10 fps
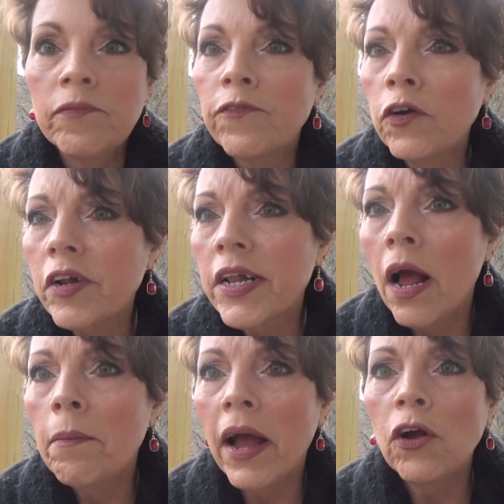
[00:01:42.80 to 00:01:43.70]
First
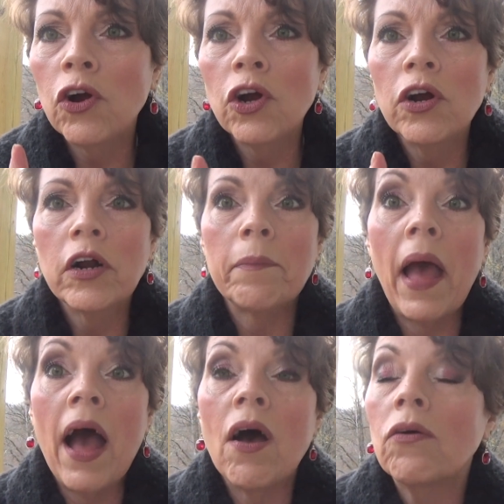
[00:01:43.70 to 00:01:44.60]
time I heard
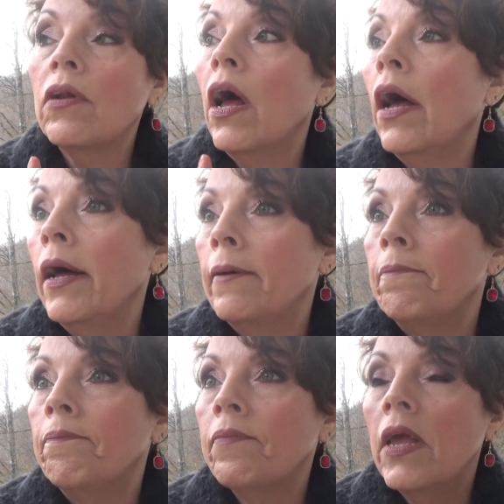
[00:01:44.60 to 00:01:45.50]
about
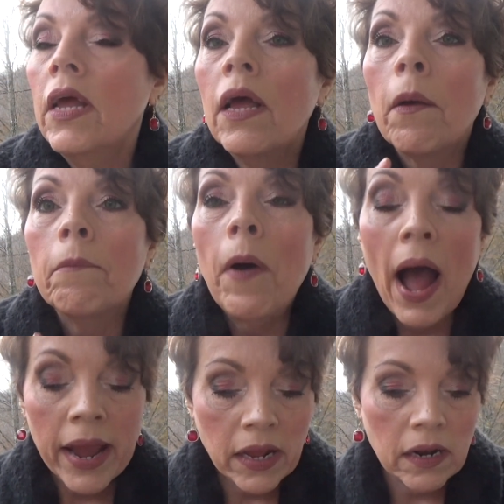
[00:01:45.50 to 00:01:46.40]

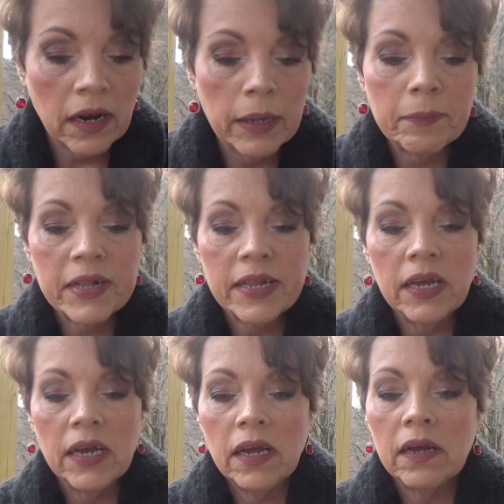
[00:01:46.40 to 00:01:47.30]
Bite
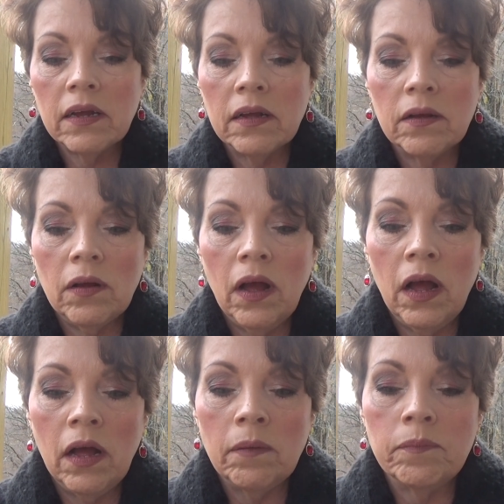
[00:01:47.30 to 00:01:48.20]
lipstick
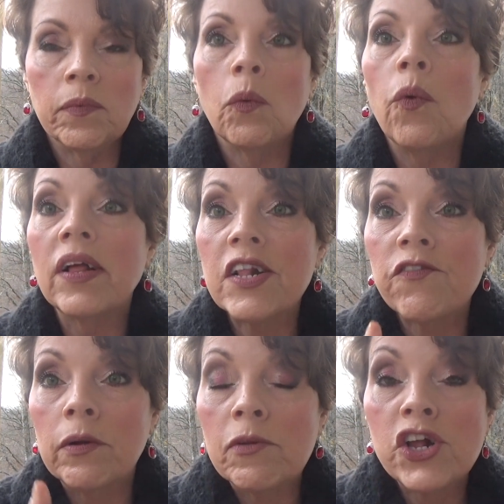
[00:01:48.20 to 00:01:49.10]
was
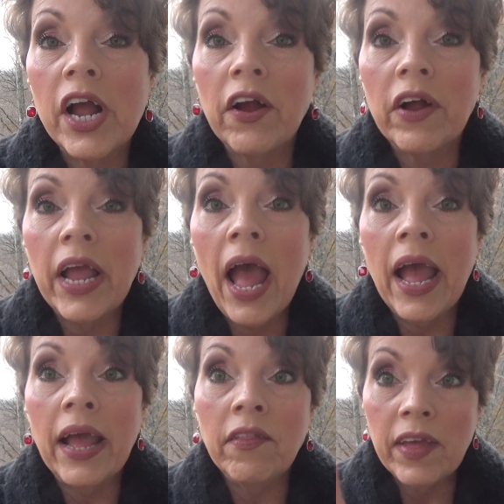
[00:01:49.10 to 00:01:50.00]
from Sherry
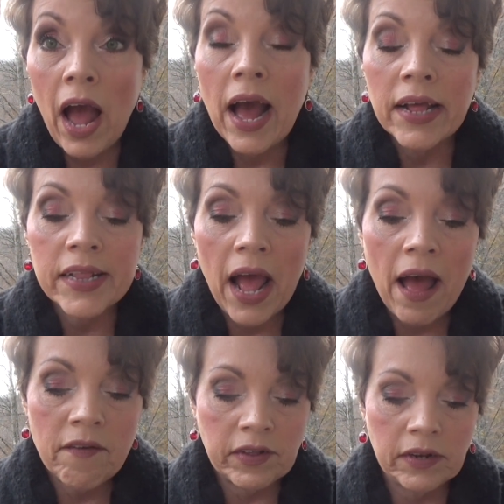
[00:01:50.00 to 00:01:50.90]
A. The Eyes
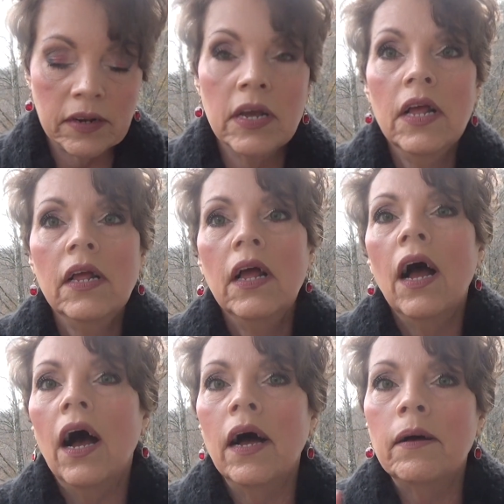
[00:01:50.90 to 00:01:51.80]
Have
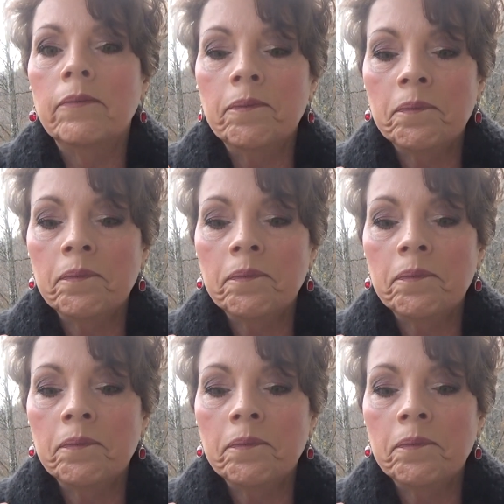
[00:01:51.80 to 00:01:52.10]
It.